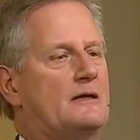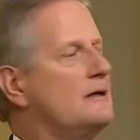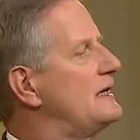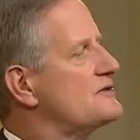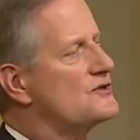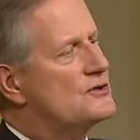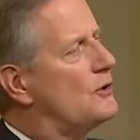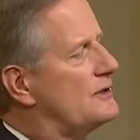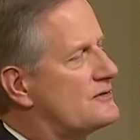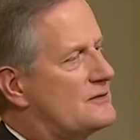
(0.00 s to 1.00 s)
God says, no,
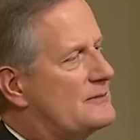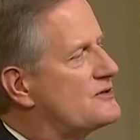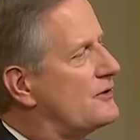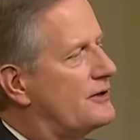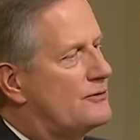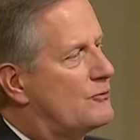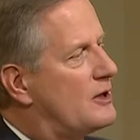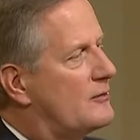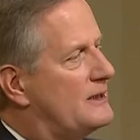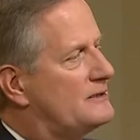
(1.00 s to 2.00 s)
I'm sorry, you're wrong
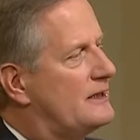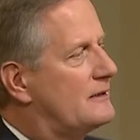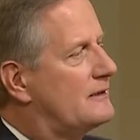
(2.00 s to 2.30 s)
about that.